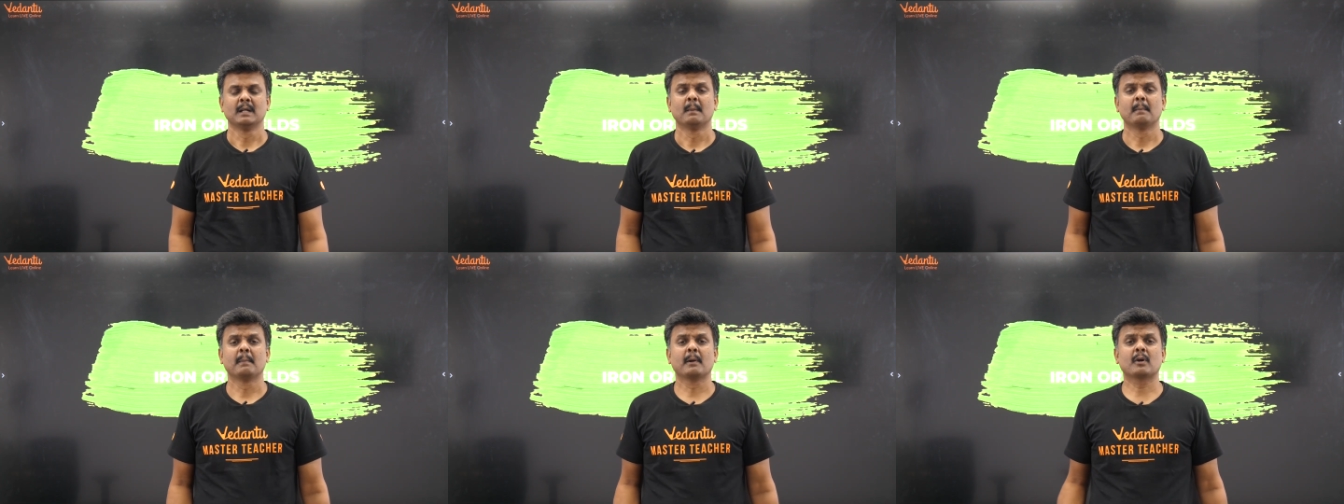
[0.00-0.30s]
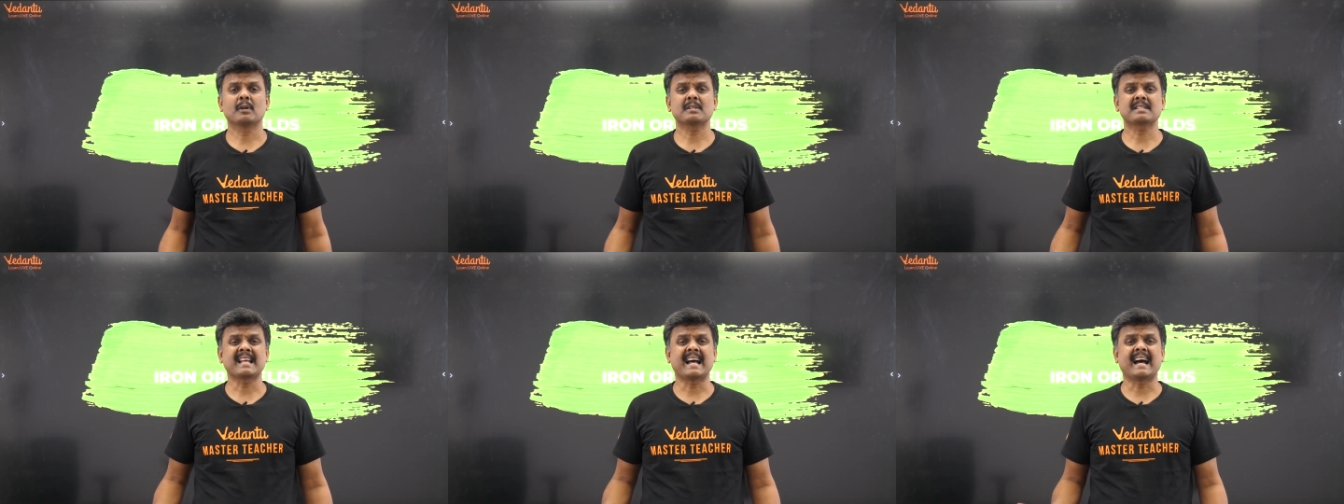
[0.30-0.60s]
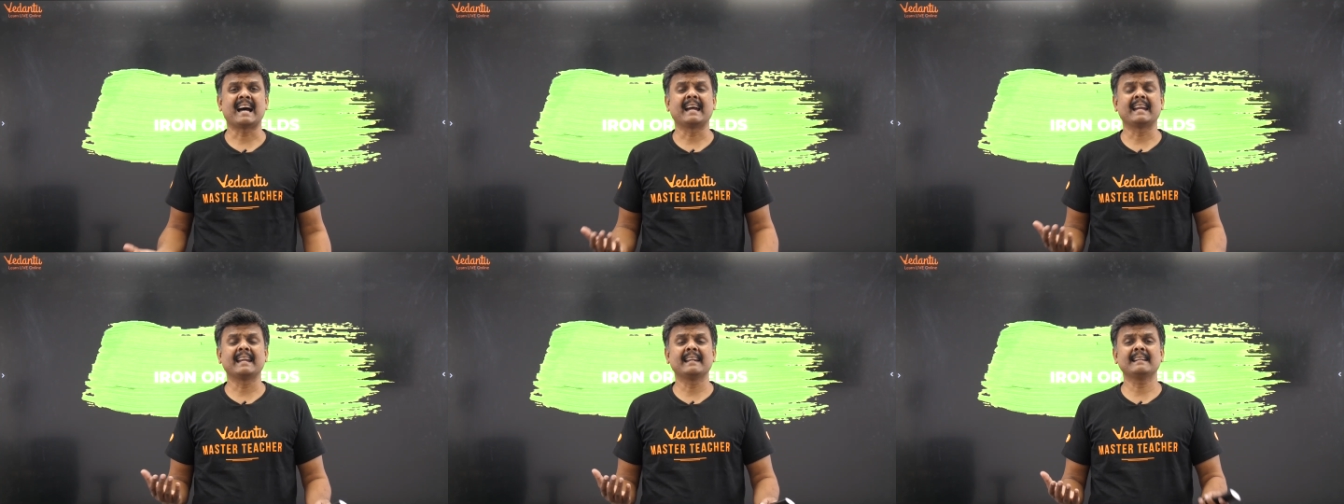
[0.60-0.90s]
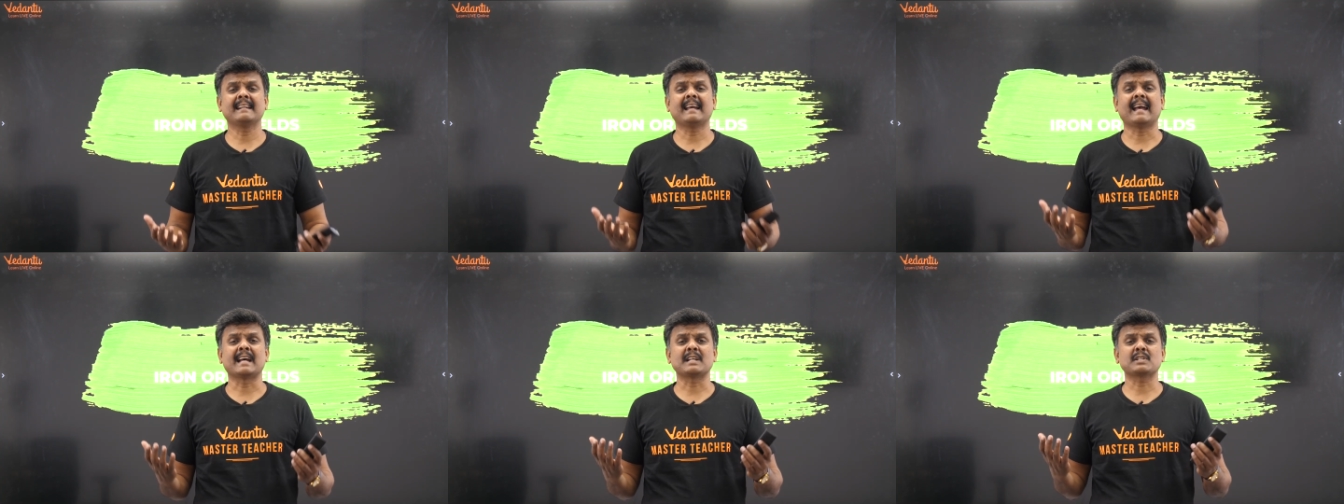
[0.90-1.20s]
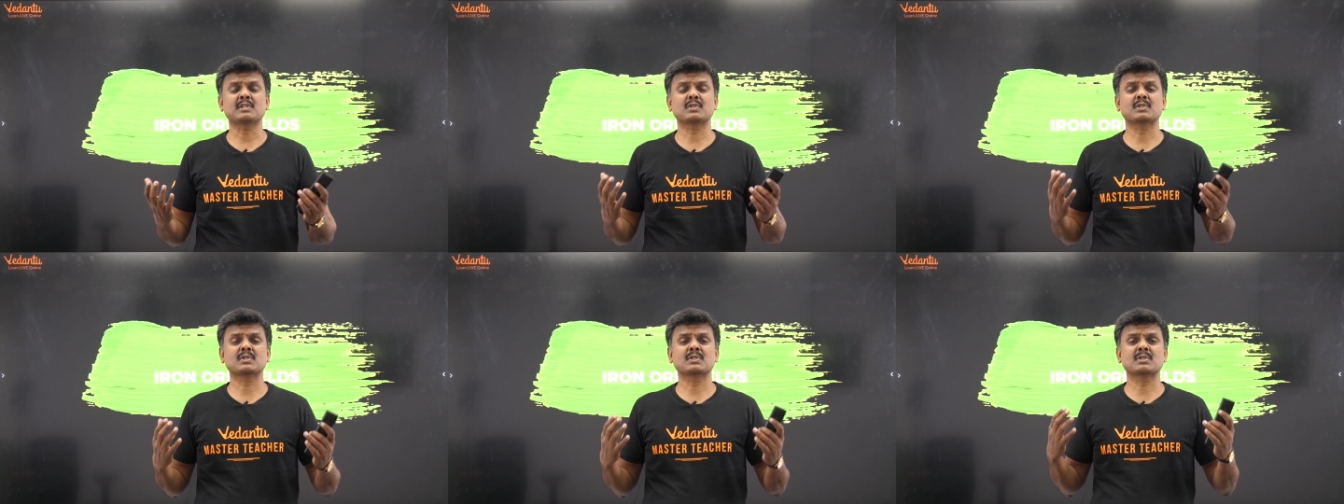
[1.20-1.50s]
because iron
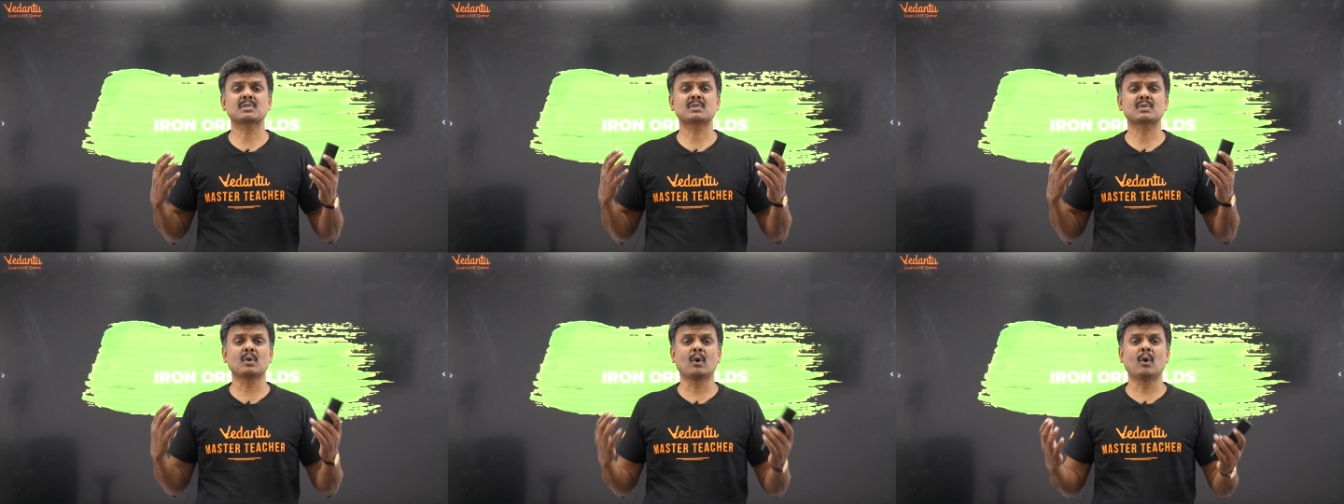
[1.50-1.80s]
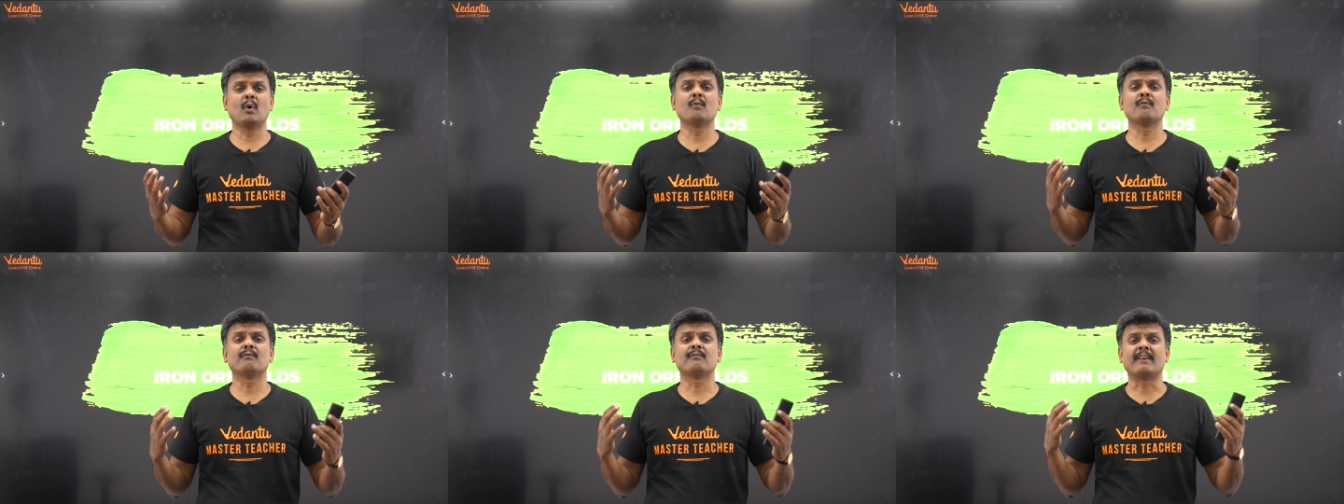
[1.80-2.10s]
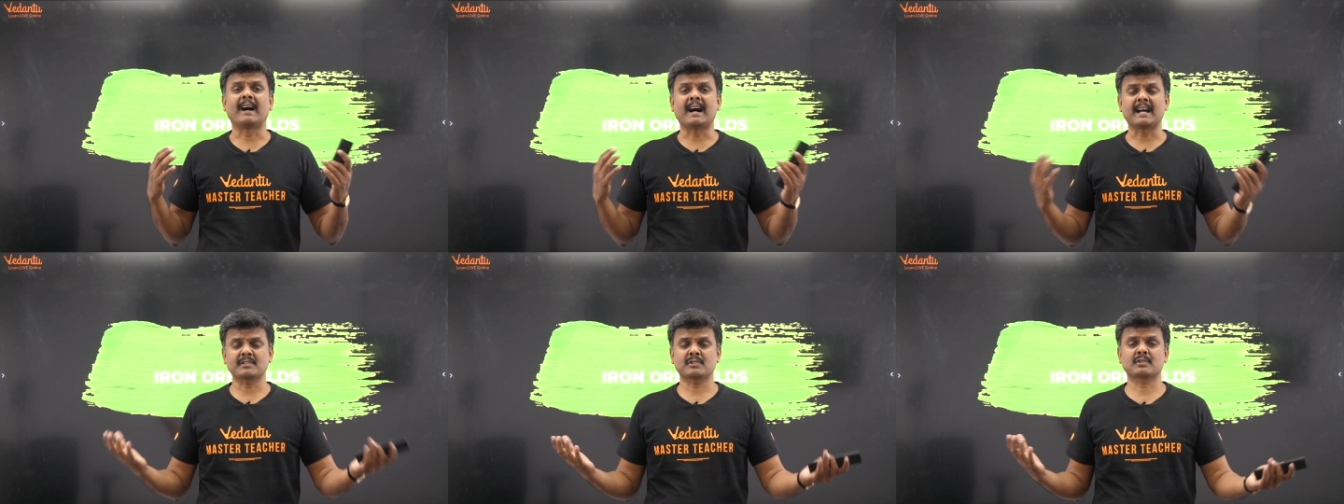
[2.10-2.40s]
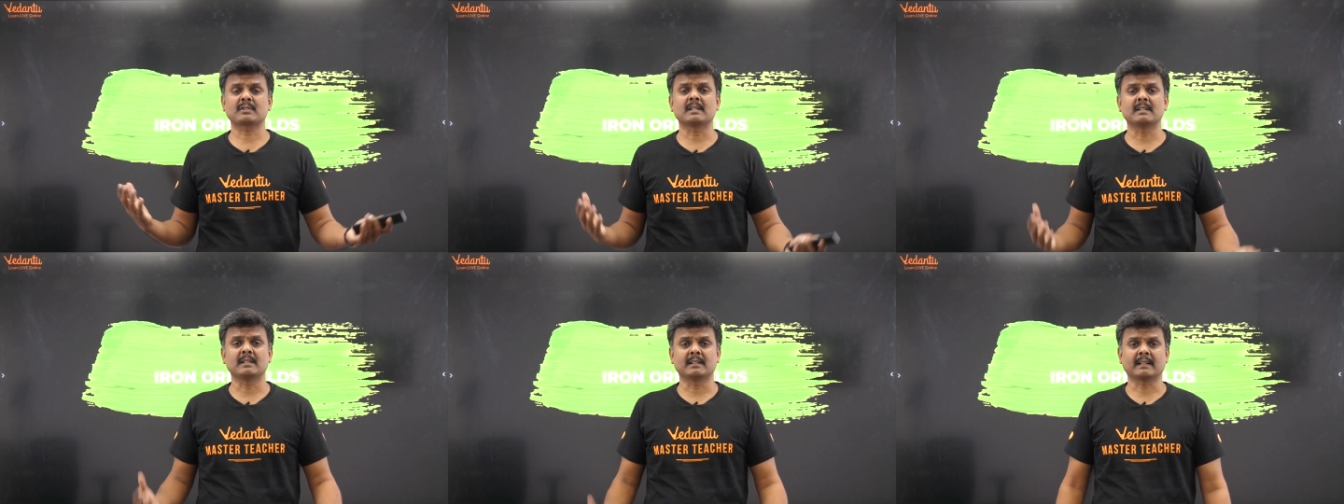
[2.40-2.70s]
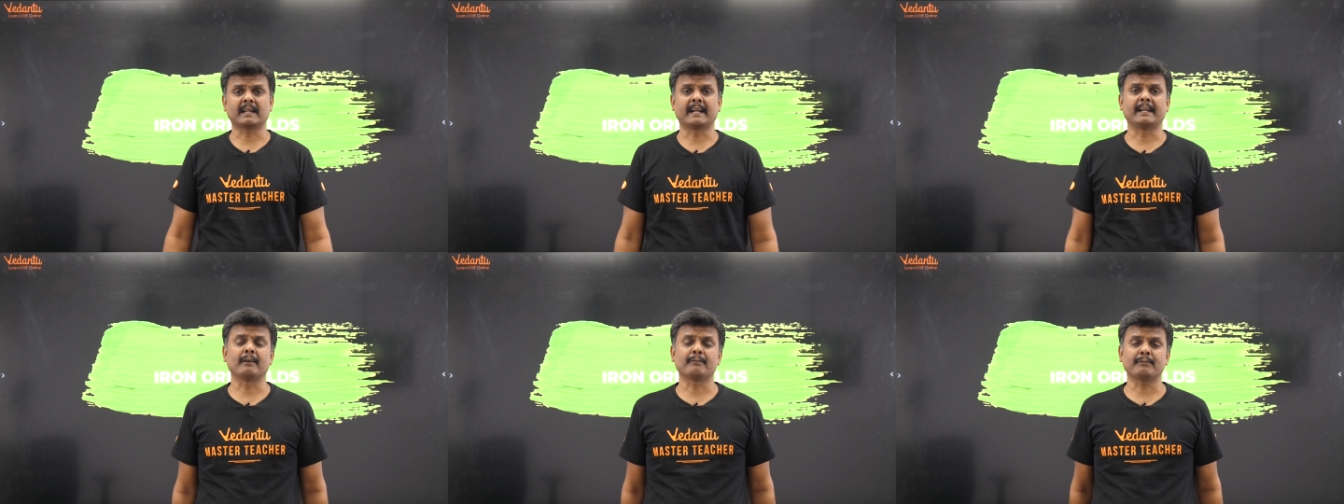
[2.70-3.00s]
has so vast
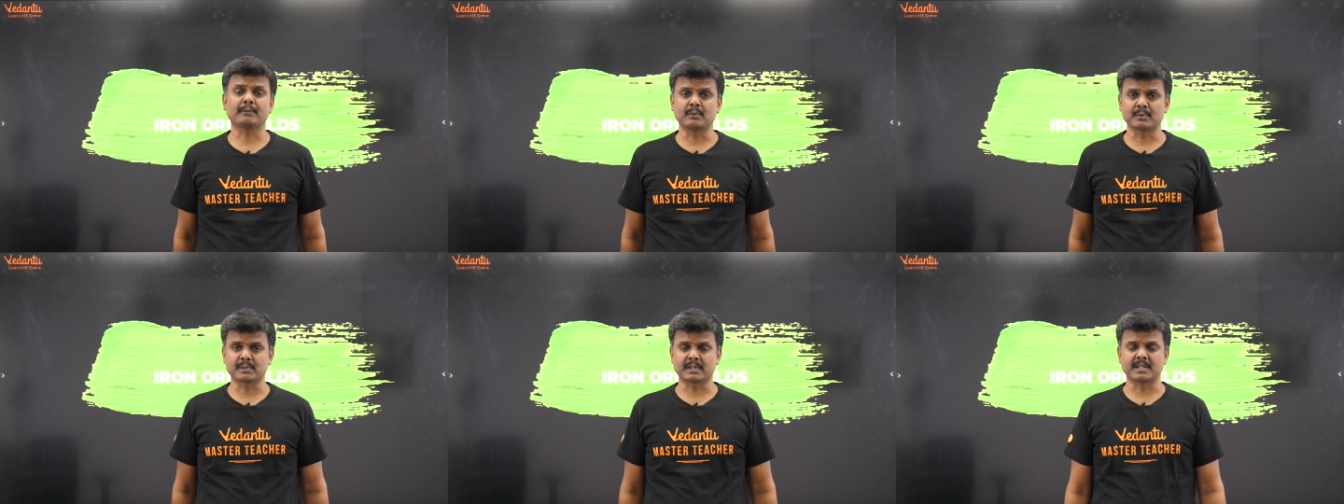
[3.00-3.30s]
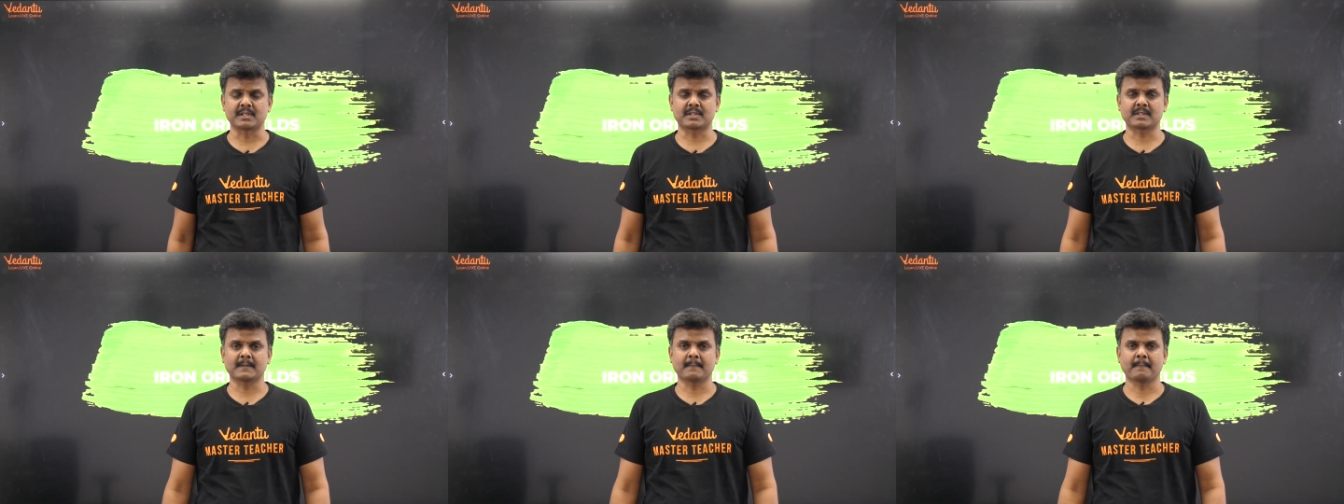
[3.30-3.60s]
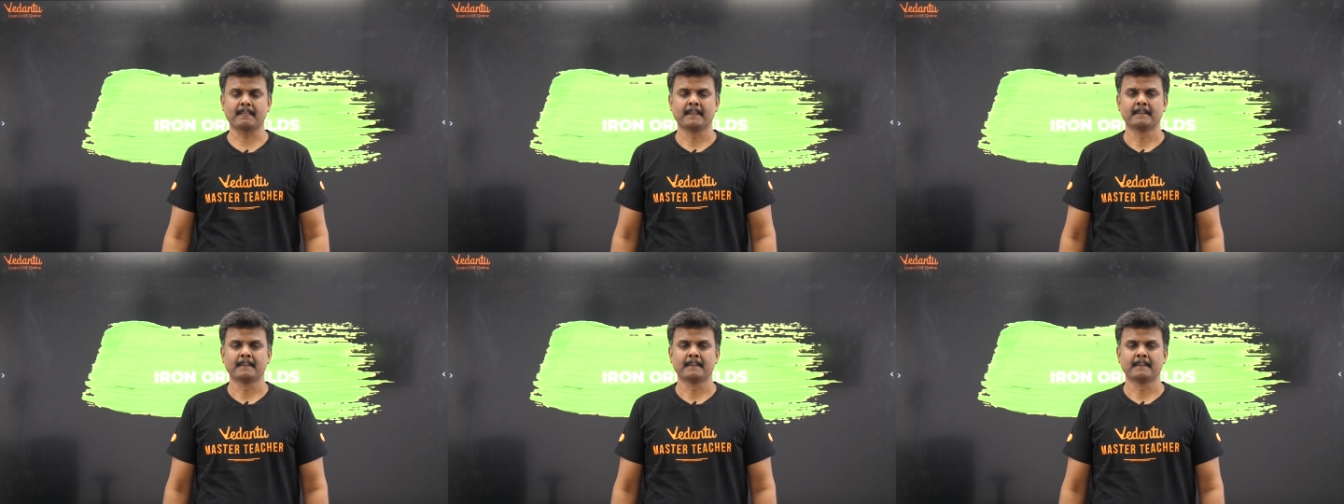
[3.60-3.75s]
kind of usage.